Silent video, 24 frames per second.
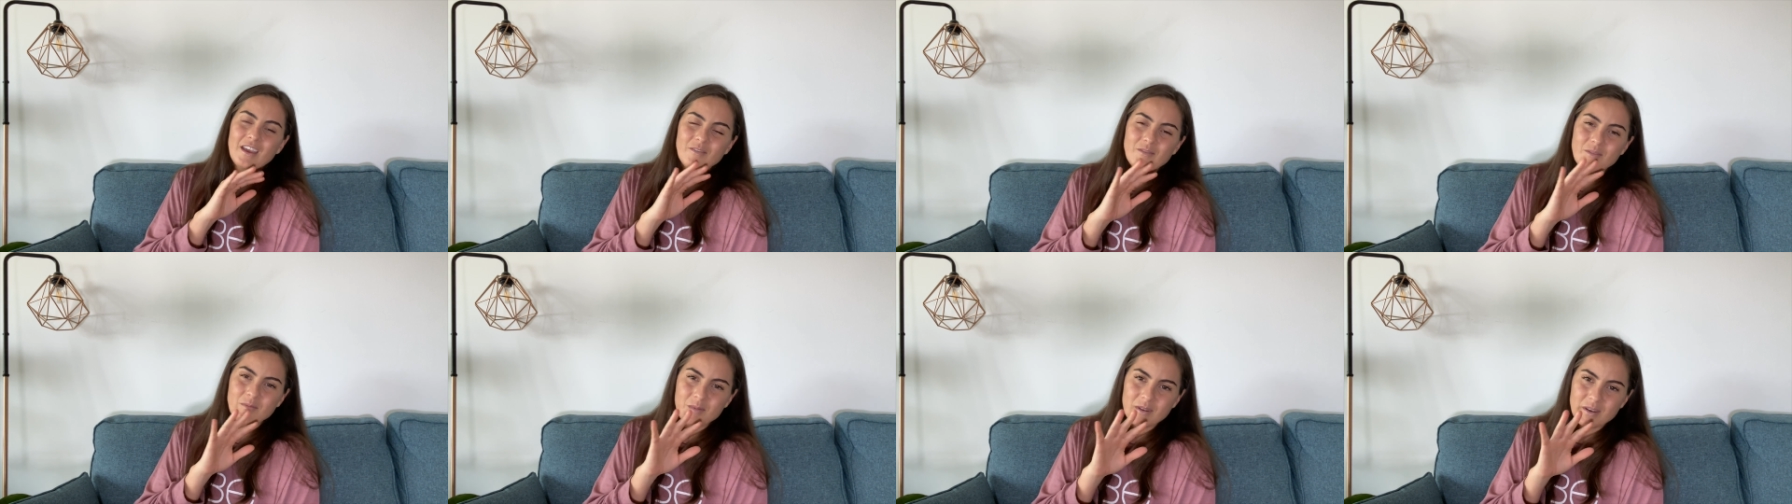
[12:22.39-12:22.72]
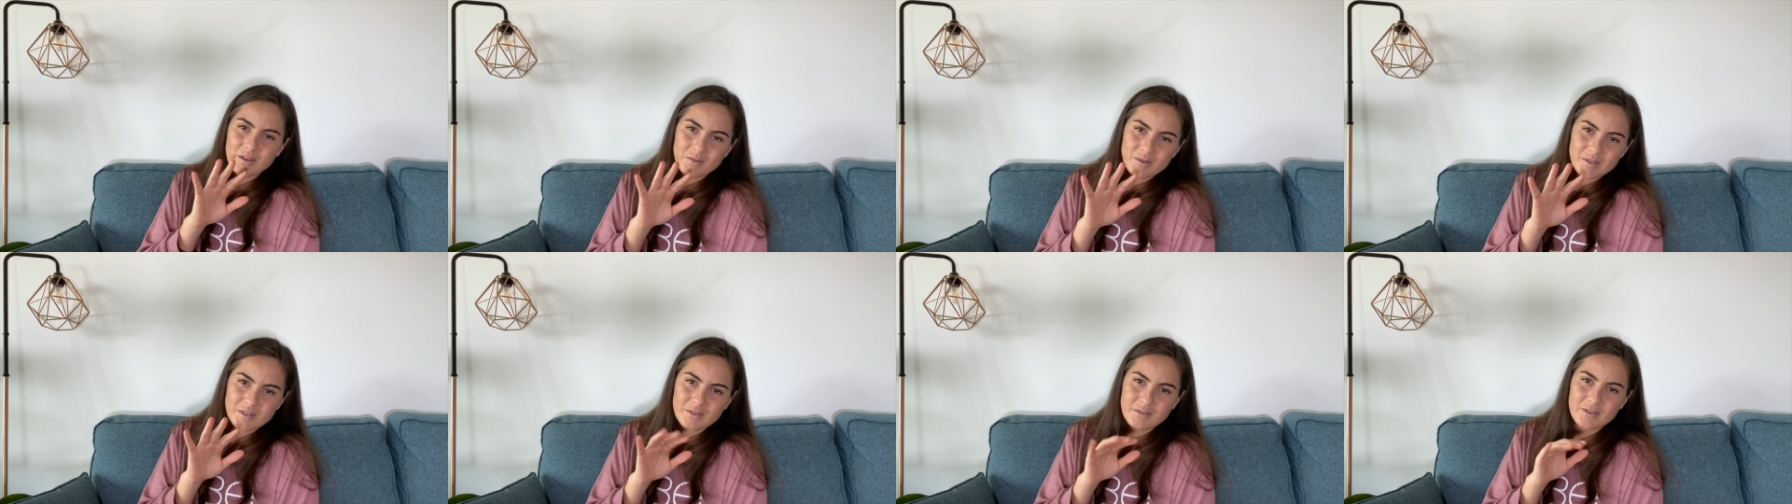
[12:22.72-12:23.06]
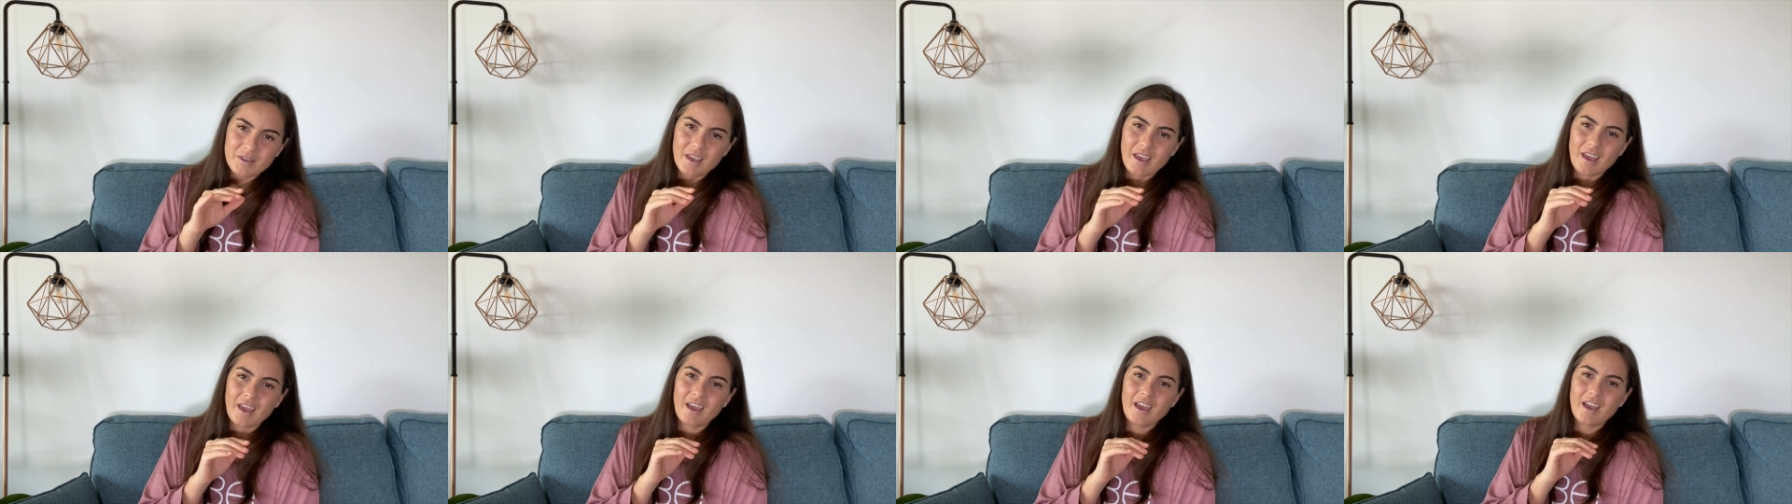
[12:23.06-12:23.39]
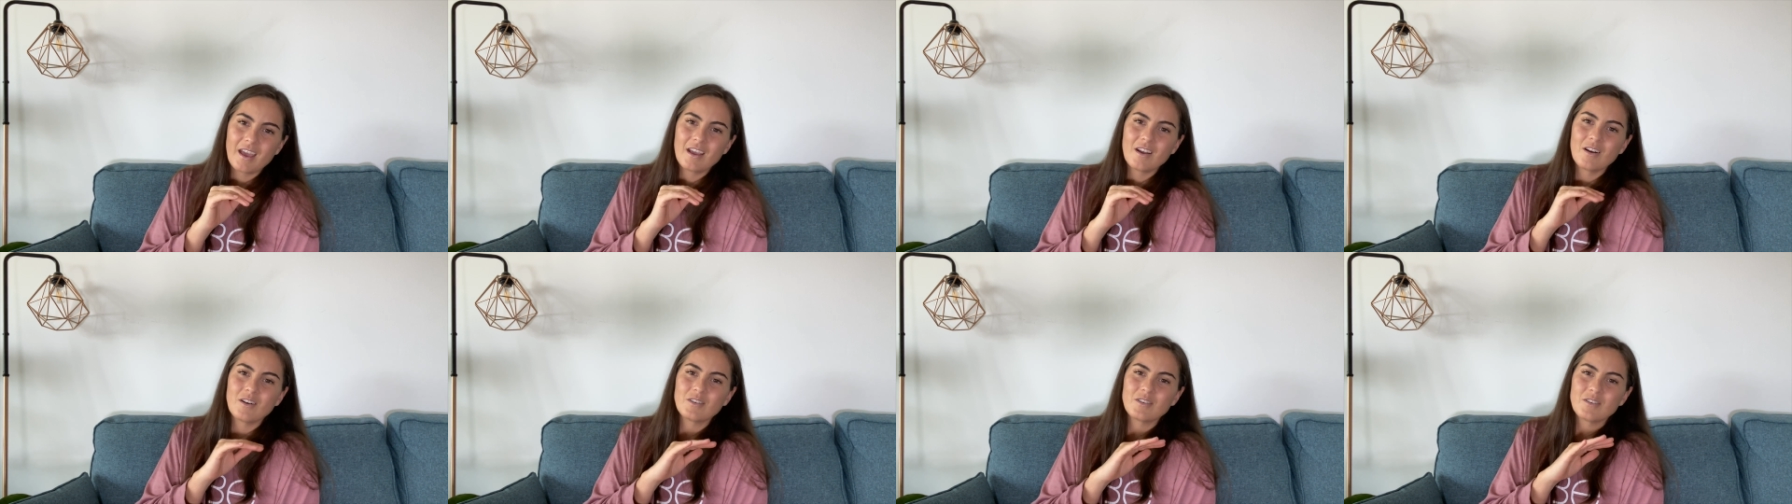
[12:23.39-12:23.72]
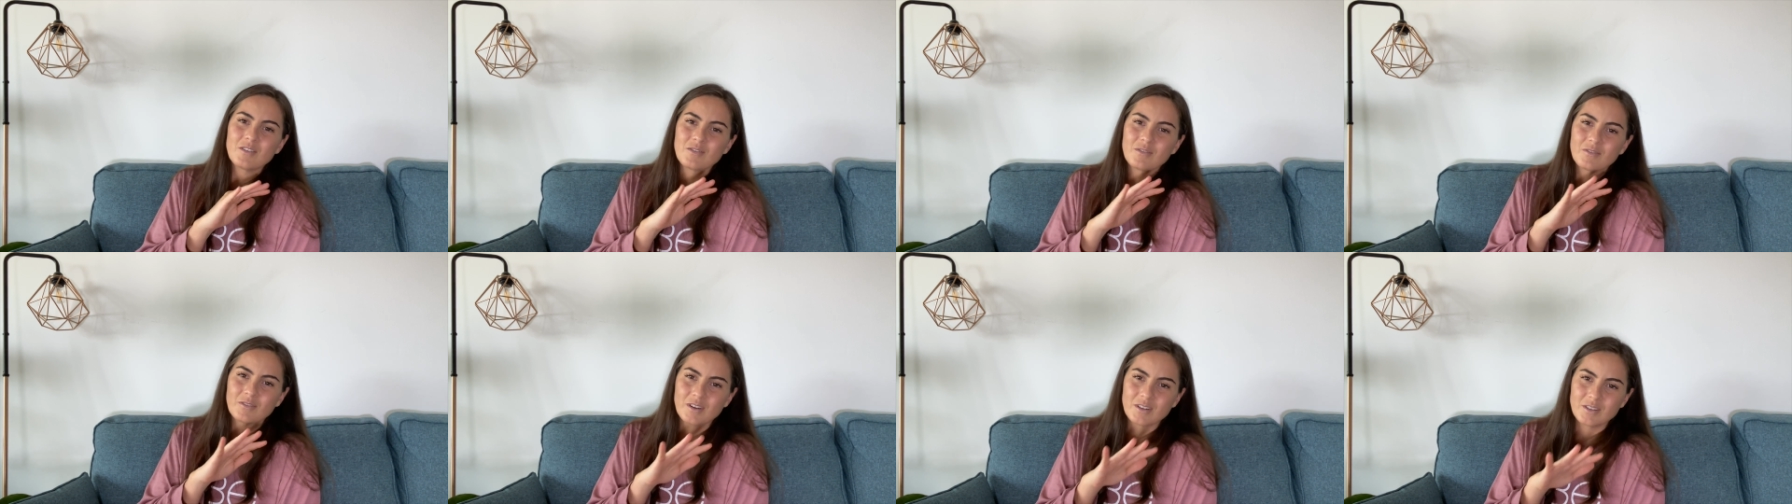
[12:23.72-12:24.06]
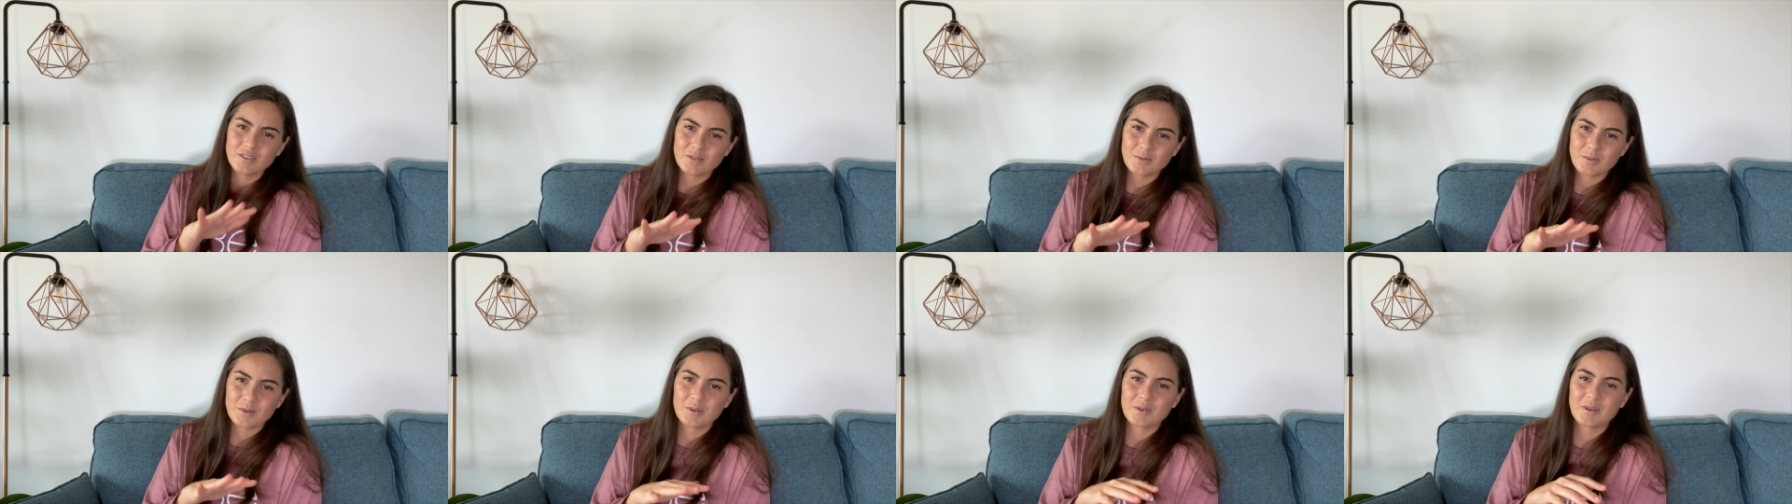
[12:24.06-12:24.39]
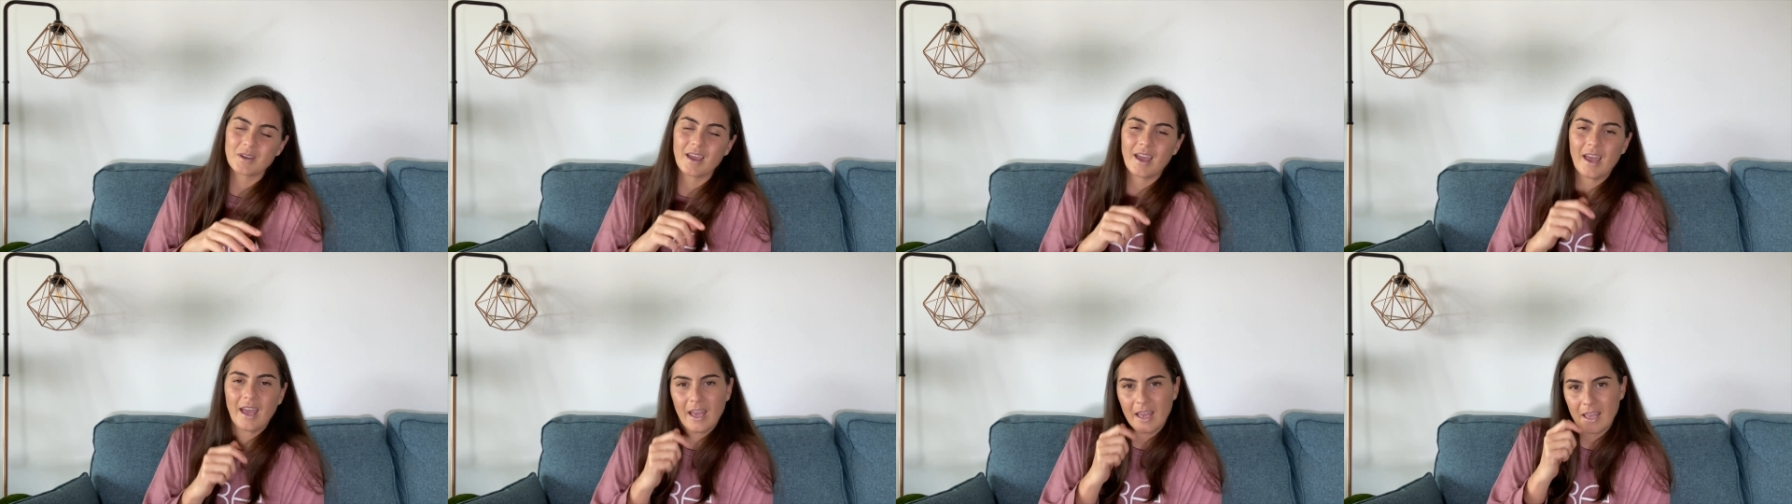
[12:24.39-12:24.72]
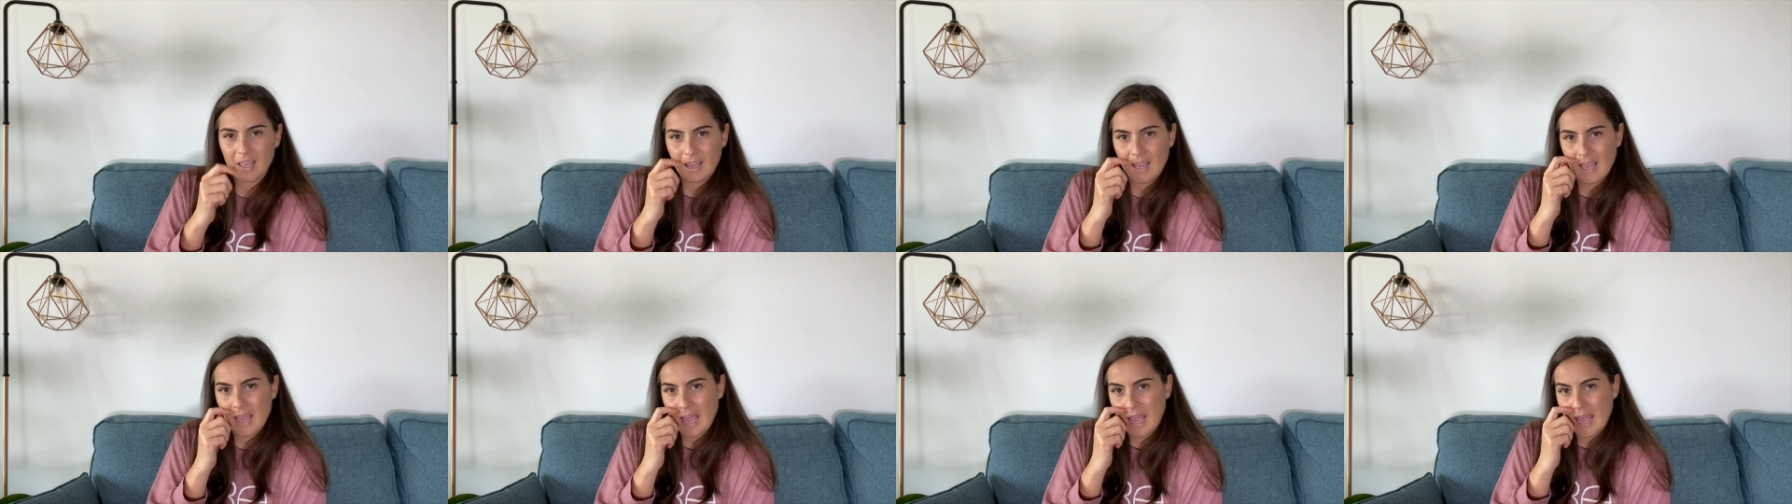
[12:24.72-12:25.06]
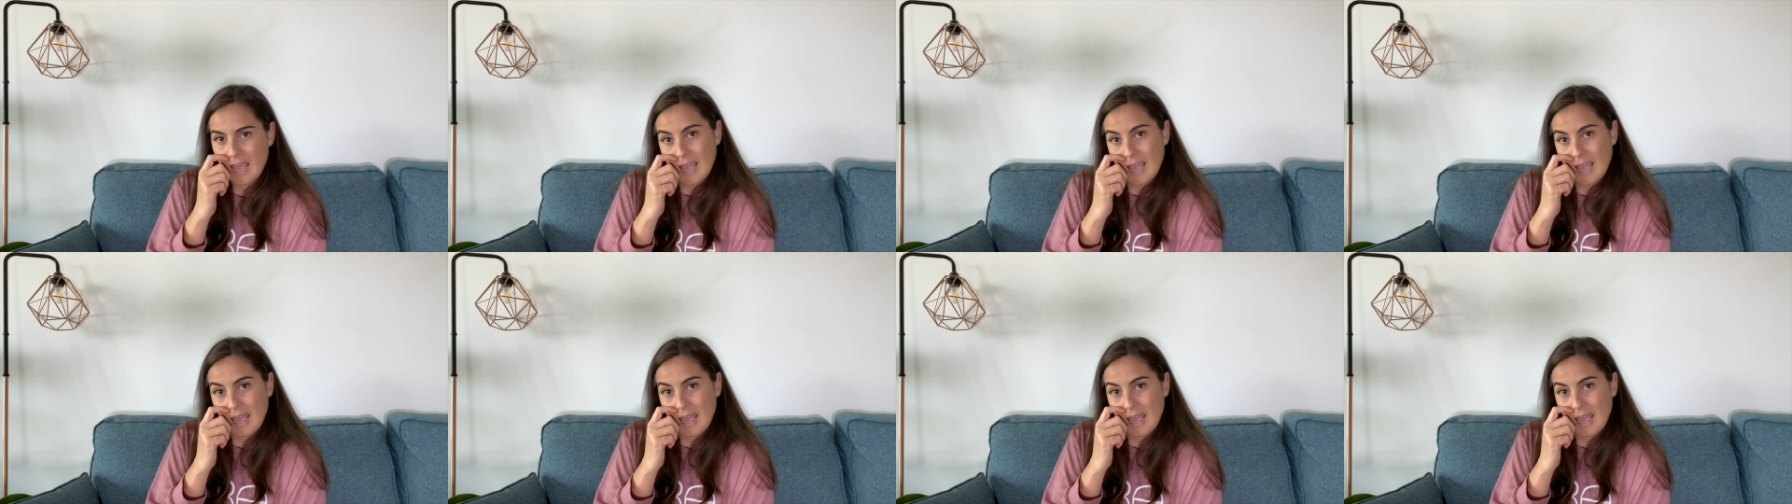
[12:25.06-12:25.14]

everybody was okay, all your friends were okay,